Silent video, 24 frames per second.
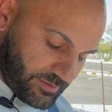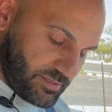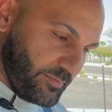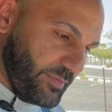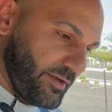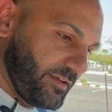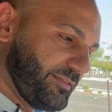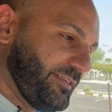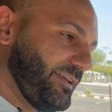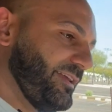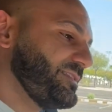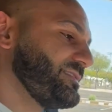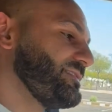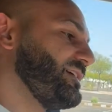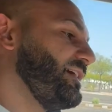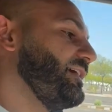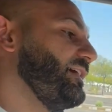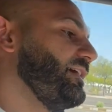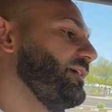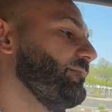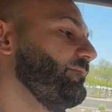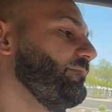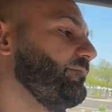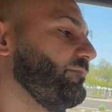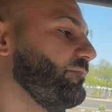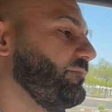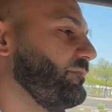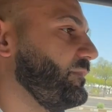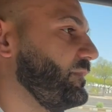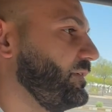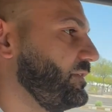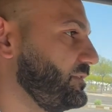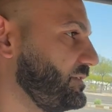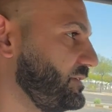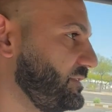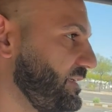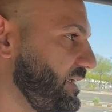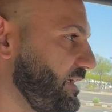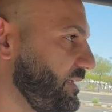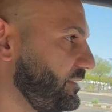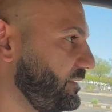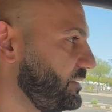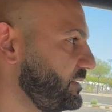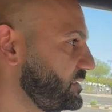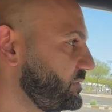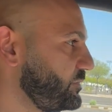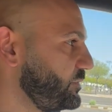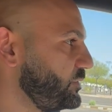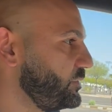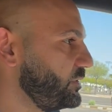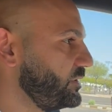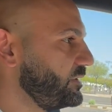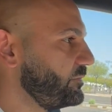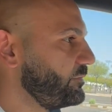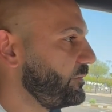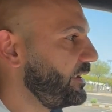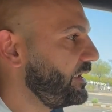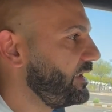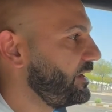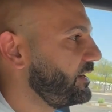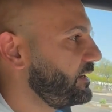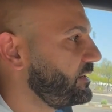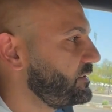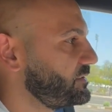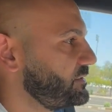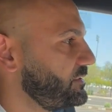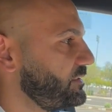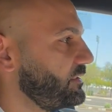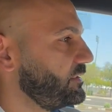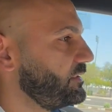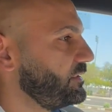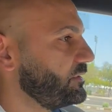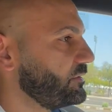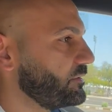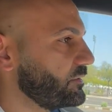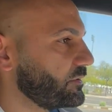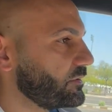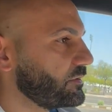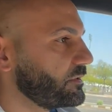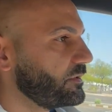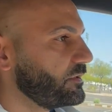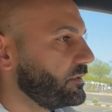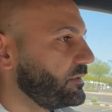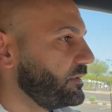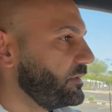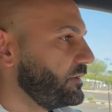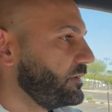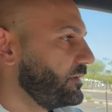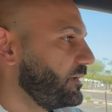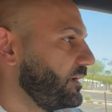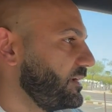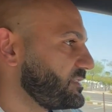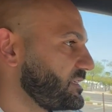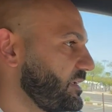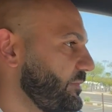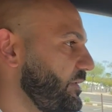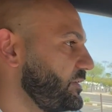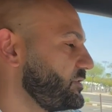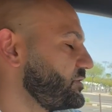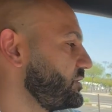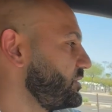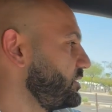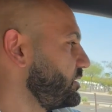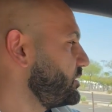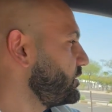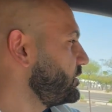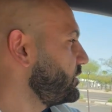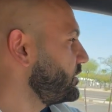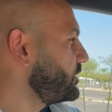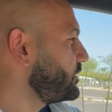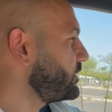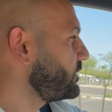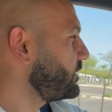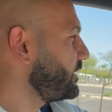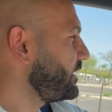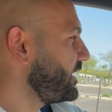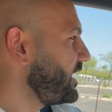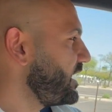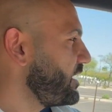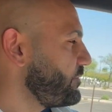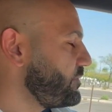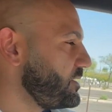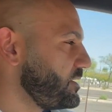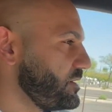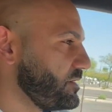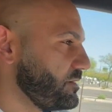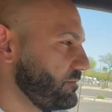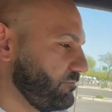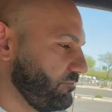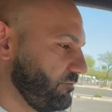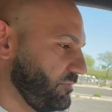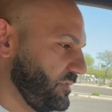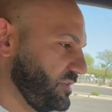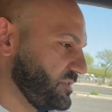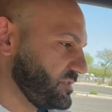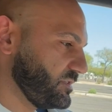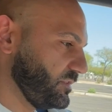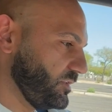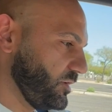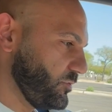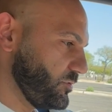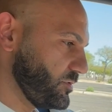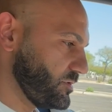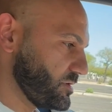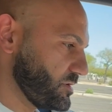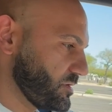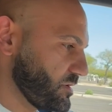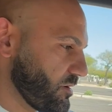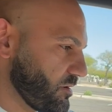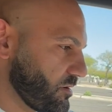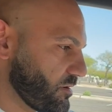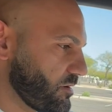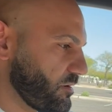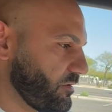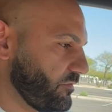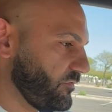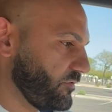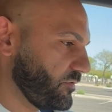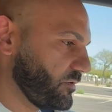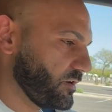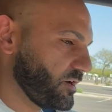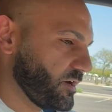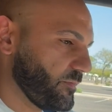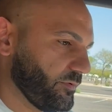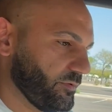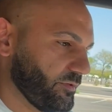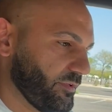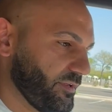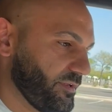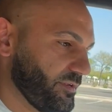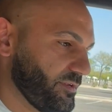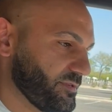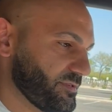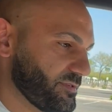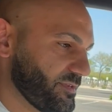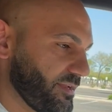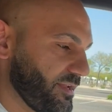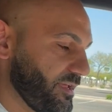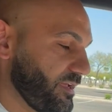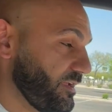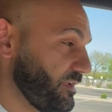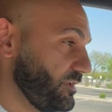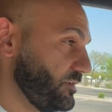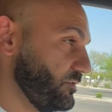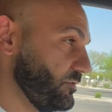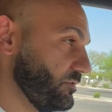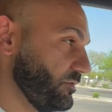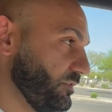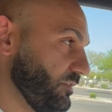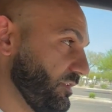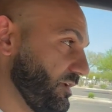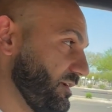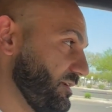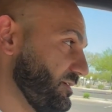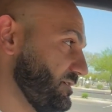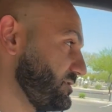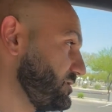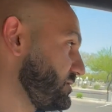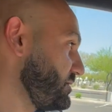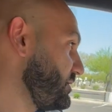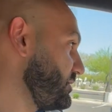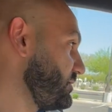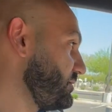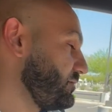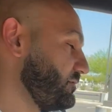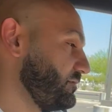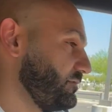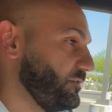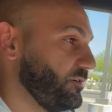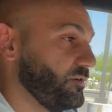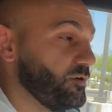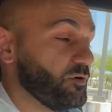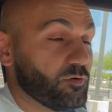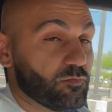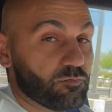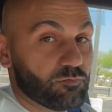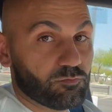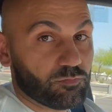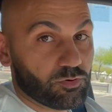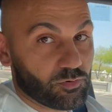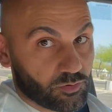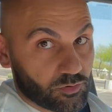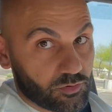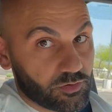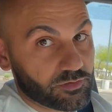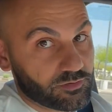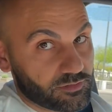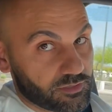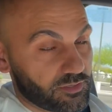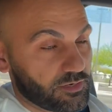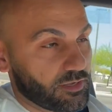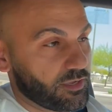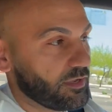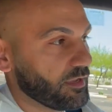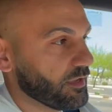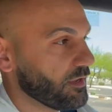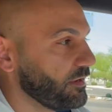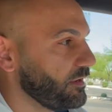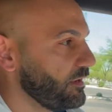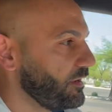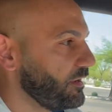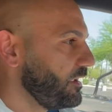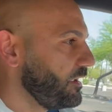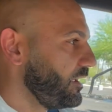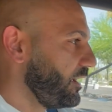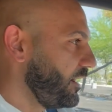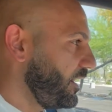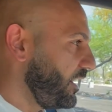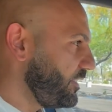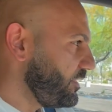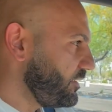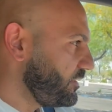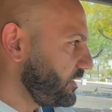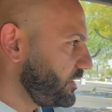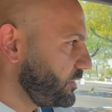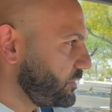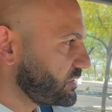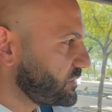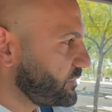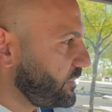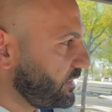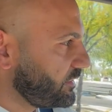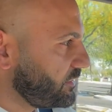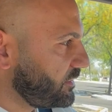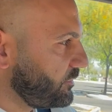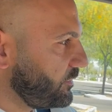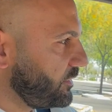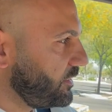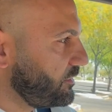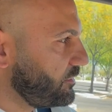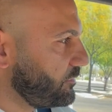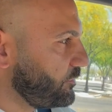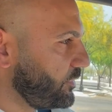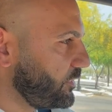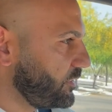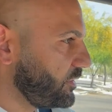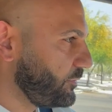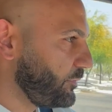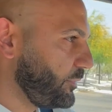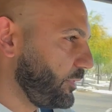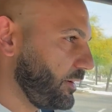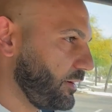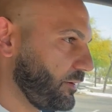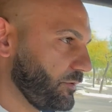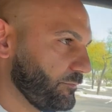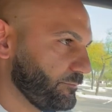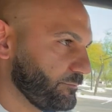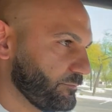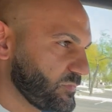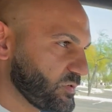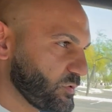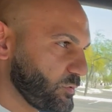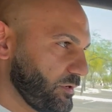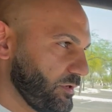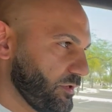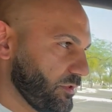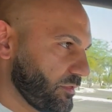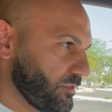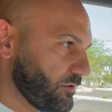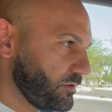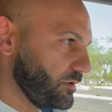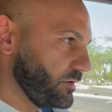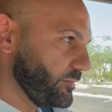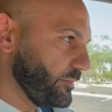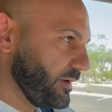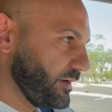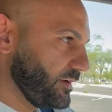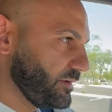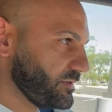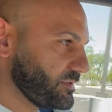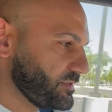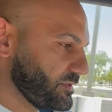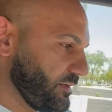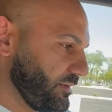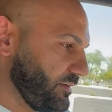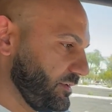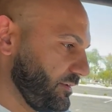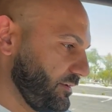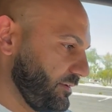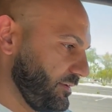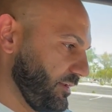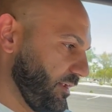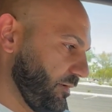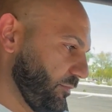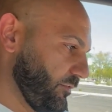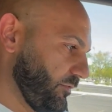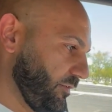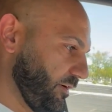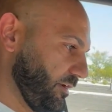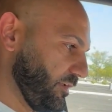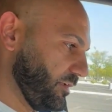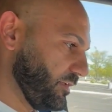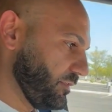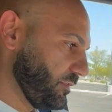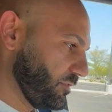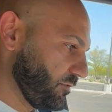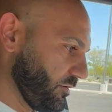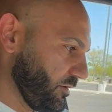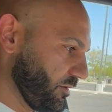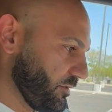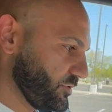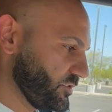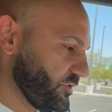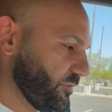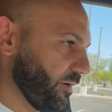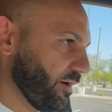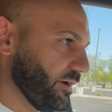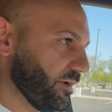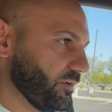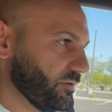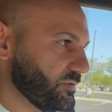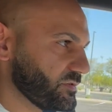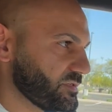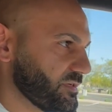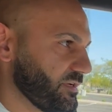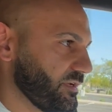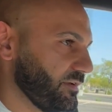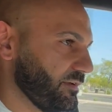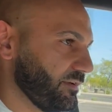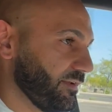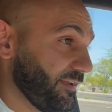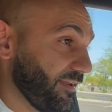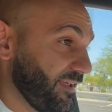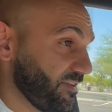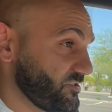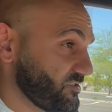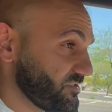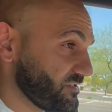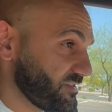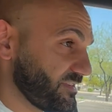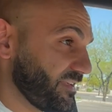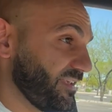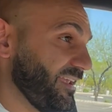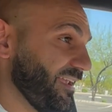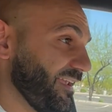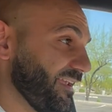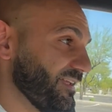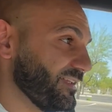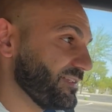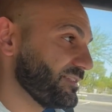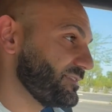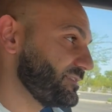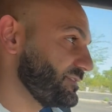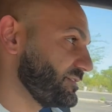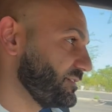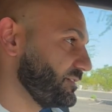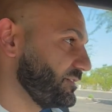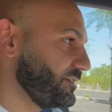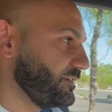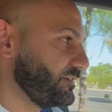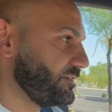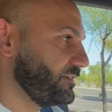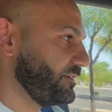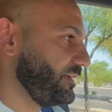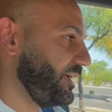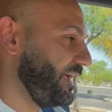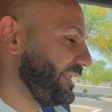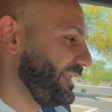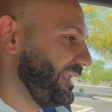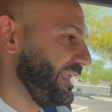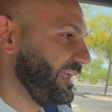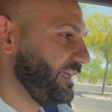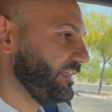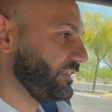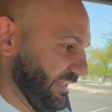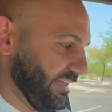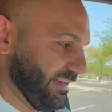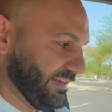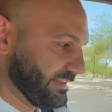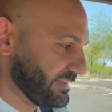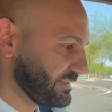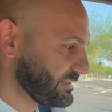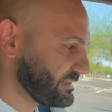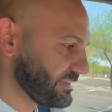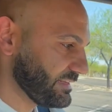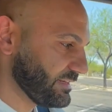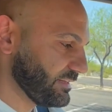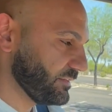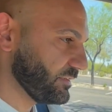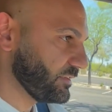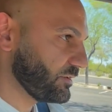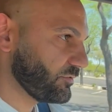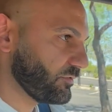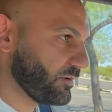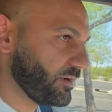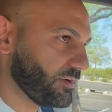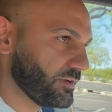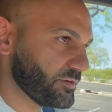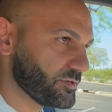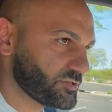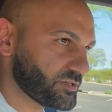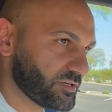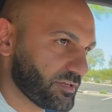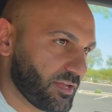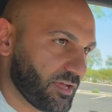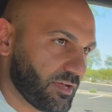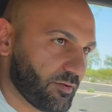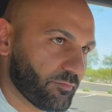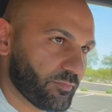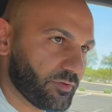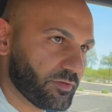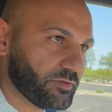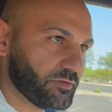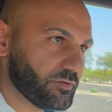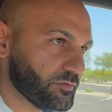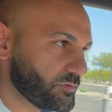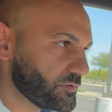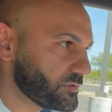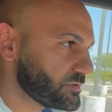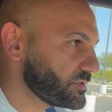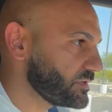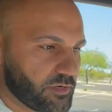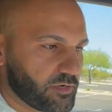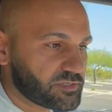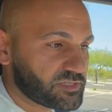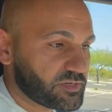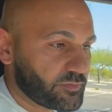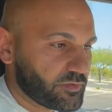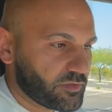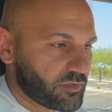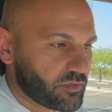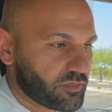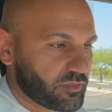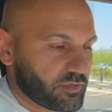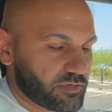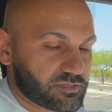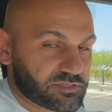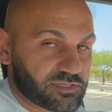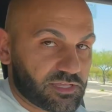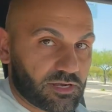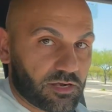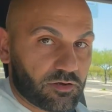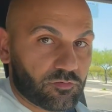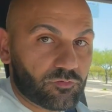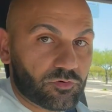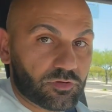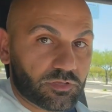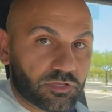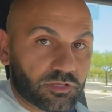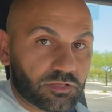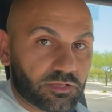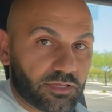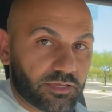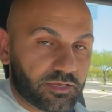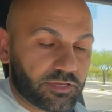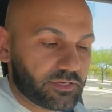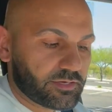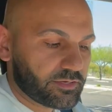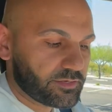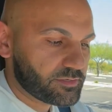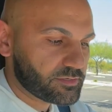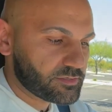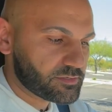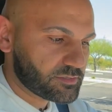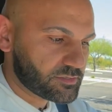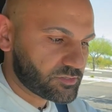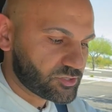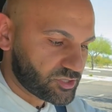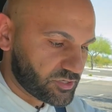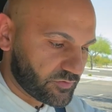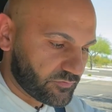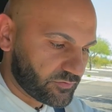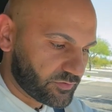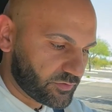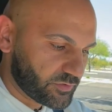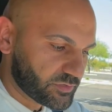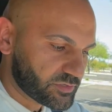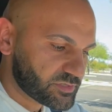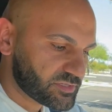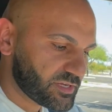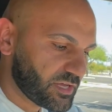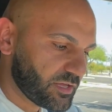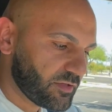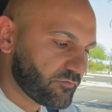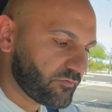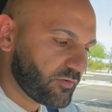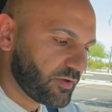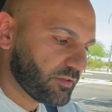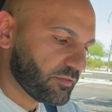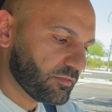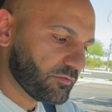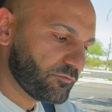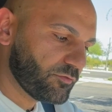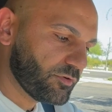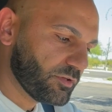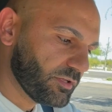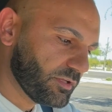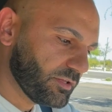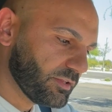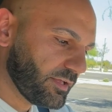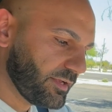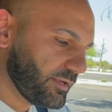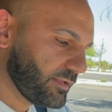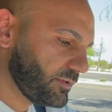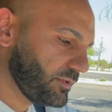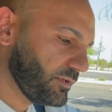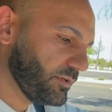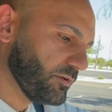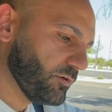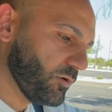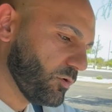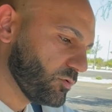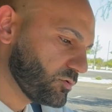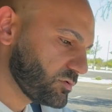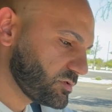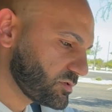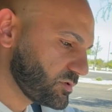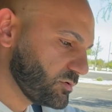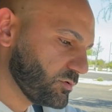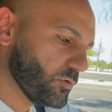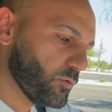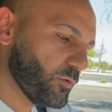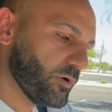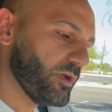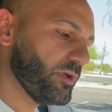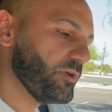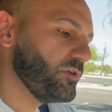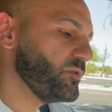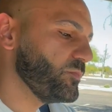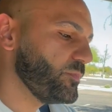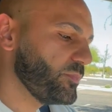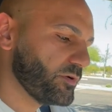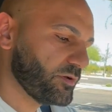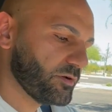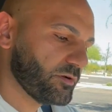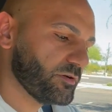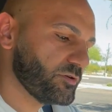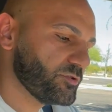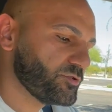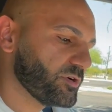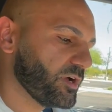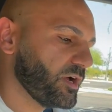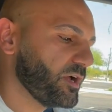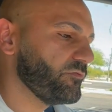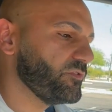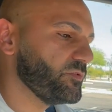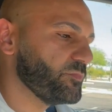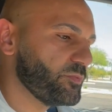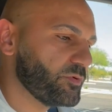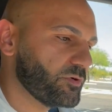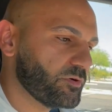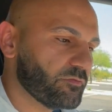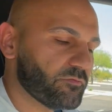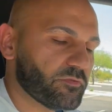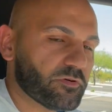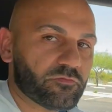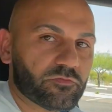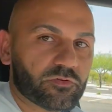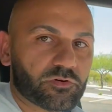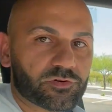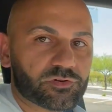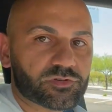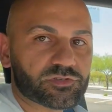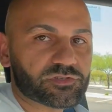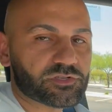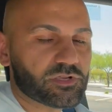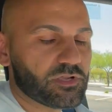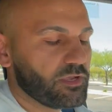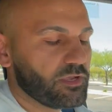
about that time to take this beauty back to the dealer. As I mentioned earlier, they gave me this loaner car for a couple days and I utilized it. Oh boy, did I. I think they were expecting me to put about 20 to 30 miles on it, and I'm already 300 miles in, and I just can't let it sit in the garage and not be used. Some of the things that I really like is the shifter itself. I really like the old school way. You put it in drive, you put it in reverse.